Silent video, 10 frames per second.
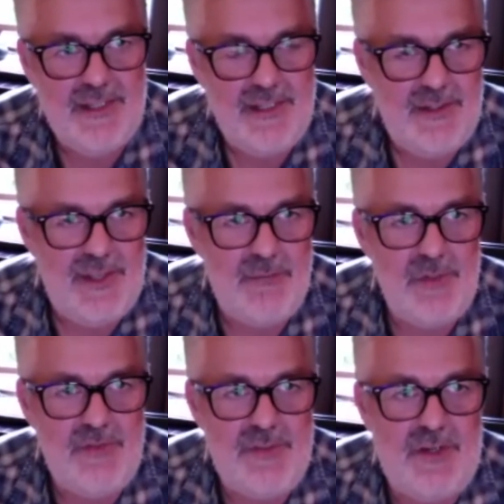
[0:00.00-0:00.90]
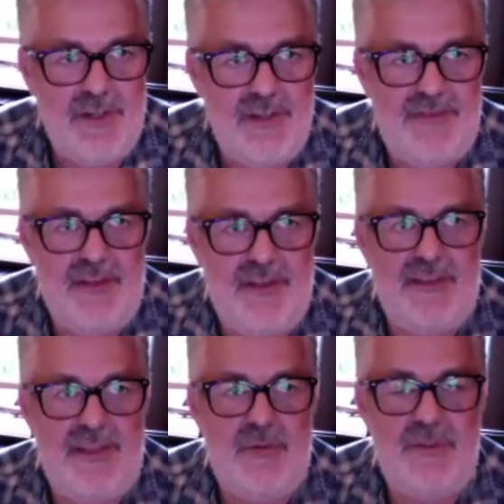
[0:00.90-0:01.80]
they'd moved on. It felt like
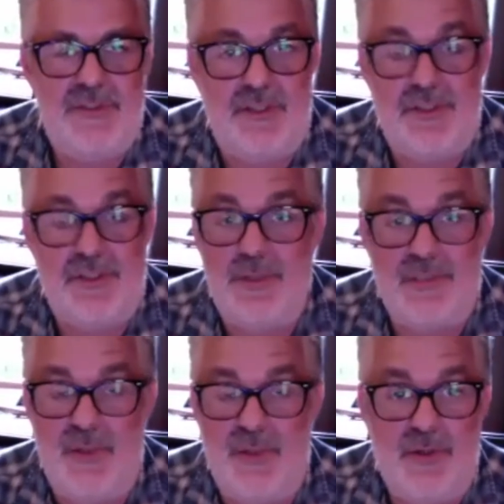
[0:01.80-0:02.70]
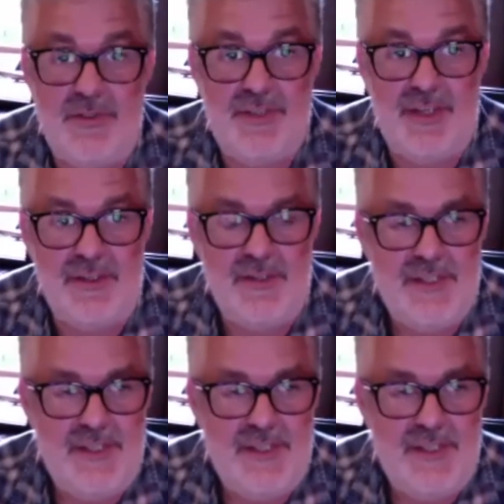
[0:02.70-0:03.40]
there was lots to explore. So